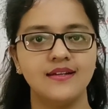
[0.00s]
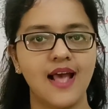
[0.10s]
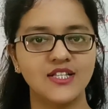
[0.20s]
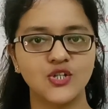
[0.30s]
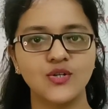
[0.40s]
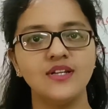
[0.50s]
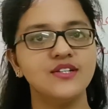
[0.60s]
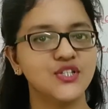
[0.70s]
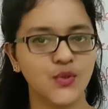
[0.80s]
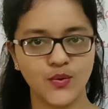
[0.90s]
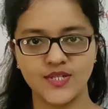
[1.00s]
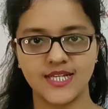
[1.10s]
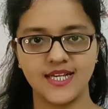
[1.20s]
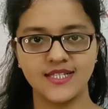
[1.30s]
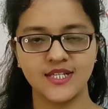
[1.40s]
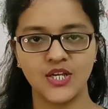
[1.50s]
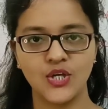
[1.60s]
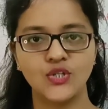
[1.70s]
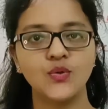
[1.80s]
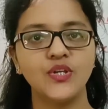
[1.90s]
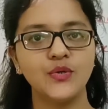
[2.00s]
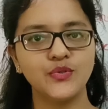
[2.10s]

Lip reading: natural resources to